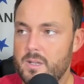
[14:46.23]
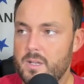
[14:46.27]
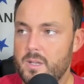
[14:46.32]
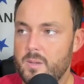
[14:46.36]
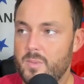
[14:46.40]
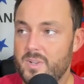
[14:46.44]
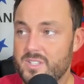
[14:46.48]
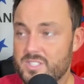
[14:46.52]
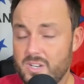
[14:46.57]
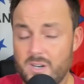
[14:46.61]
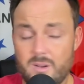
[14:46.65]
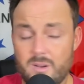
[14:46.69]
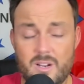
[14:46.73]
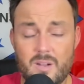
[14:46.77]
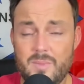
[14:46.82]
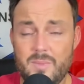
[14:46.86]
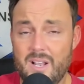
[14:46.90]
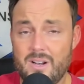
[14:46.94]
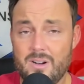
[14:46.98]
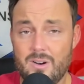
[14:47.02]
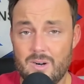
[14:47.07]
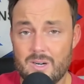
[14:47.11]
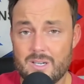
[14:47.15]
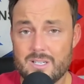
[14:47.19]
It's going to come
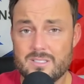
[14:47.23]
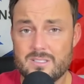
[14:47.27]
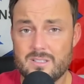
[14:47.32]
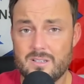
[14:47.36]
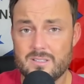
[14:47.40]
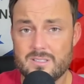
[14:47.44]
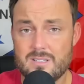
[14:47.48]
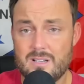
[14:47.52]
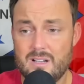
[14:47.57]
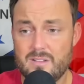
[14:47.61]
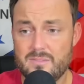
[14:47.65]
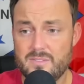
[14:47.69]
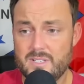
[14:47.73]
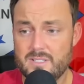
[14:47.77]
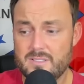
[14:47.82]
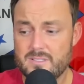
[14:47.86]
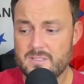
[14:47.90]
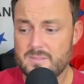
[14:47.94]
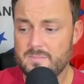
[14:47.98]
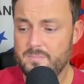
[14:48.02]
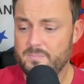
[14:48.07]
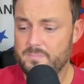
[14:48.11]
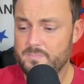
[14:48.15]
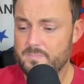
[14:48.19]
down to Arkansas's offense.
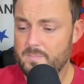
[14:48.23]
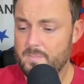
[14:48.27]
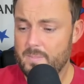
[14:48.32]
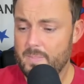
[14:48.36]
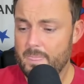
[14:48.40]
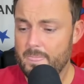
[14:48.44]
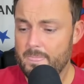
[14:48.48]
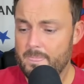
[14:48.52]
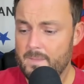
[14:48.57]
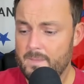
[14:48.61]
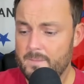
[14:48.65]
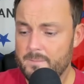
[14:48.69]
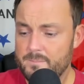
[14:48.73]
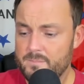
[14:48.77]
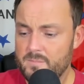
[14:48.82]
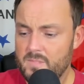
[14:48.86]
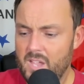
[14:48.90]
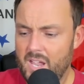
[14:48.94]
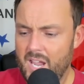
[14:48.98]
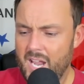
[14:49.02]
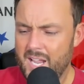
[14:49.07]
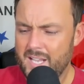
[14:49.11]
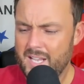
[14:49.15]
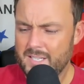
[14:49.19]

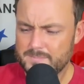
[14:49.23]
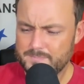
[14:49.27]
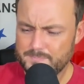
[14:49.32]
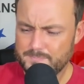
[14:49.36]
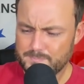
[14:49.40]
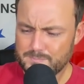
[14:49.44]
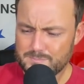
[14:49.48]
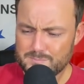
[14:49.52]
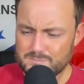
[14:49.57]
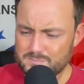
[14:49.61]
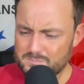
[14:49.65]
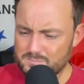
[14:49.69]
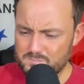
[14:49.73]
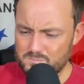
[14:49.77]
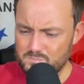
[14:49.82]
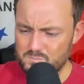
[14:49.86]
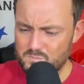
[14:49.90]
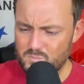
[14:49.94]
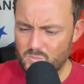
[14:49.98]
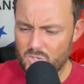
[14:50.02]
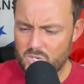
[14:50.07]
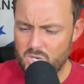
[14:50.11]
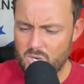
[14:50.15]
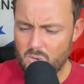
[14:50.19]
And,
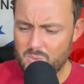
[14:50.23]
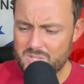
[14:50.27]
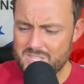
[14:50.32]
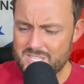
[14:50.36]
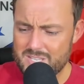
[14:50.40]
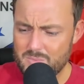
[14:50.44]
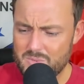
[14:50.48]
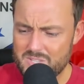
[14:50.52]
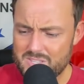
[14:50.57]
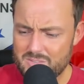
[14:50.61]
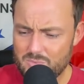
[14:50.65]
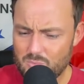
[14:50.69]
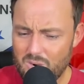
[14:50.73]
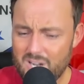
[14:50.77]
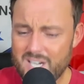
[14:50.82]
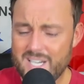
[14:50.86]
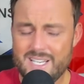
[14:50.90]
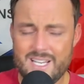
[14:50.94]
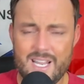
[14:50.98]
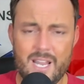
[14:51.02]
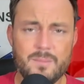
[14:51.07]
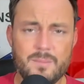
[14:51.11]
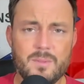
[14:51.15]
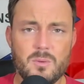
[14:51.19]
you know, with the running
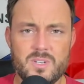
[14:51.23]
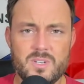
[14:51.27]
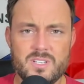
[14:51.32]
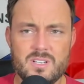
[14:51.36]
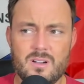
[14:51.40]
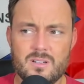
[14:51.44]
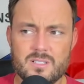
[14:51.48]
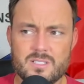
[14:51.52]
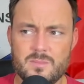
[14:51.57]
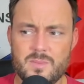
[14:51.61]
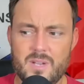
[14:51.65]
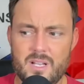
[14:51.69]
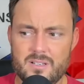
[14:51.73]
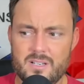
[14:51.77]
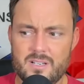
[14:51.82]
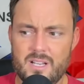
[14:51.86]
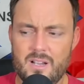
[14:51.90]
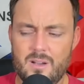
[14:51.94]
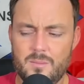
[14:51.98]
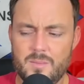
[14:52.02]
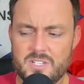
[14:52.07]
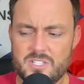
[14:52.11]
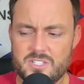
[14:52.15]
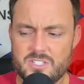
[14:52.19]
game that we talked about,
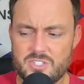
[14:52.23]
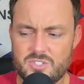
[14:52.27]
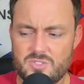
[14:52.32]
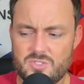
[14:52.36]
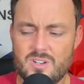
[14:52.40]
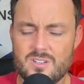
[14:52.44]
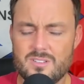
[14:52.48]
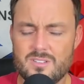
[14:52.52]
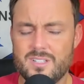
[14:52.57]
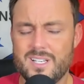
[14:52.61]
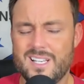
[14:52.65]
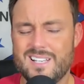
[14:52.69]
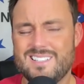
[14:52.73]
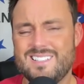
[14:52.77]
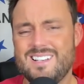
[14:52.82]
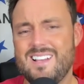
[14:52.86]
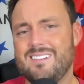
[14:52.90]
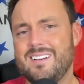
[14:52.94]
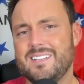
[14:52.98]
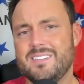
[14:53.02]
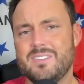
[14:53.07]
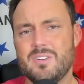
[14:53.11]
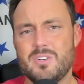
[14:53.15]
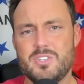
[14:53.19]
how much it's struggling, it's not
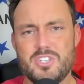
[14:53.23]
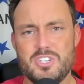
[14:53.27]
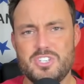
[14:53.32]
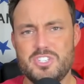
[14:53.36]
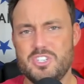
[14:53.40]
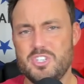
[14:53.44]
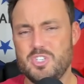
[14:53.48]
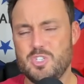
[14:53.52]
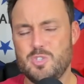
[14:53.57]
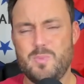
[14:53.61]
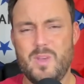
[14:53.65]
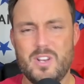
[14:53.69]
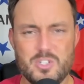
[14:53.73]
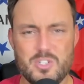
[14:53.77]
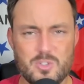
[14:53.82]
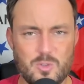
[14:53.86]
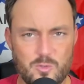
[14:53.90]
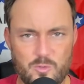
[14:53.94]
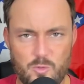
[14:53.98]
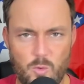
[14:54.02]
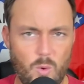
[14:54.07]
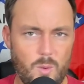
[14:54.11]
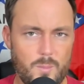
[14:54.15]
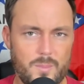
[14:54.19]
like there's just a special
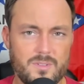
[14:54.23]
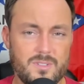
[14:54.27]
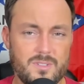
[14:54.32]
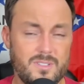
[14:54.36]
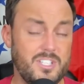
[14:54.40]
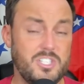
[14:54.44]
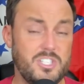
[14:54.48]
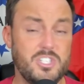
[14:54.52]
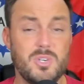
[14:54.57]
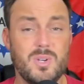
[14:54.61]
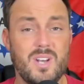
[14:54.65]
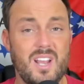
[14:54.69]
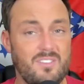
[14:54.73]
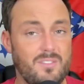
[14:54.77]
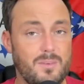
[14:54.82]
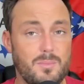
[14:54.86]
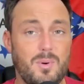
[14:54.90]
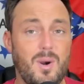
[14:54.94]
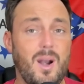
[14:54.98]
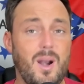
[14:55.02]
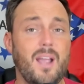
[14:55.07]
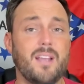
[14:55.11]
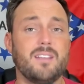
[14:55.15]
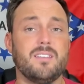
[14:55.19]
formula that you can have
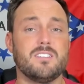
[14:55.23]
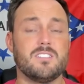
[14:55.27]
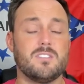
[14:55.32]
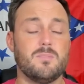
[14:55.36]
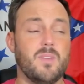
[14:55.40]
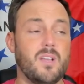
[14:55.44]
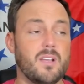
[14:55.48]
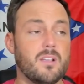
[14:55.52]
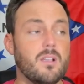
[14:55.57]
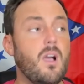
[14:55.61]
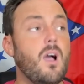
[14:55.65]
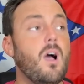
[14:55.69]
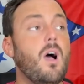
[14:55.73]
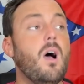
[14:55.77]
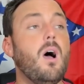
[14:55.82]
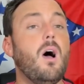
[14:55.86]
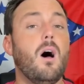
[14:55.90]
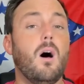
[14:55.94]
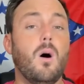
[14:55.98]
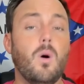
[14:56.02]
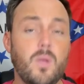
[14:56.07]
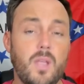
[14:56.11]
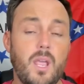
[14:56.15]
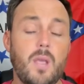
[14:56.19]
practice. Like,
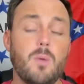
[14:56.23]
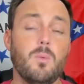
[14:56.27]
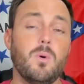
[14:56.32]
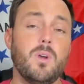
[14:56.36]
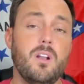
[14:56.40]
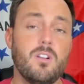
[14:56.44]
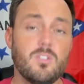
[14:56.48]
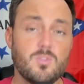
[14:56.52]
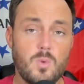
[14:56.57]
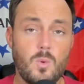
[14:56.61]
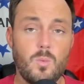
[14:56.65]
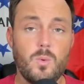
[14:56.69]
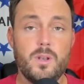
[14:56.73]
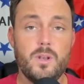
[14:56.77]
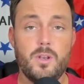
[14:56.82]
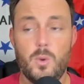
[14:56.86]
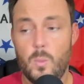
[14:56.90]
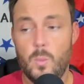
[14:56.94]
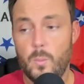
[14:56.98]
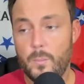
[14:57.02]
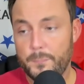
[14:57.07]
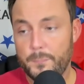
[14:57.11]
okay, well, here's what we do.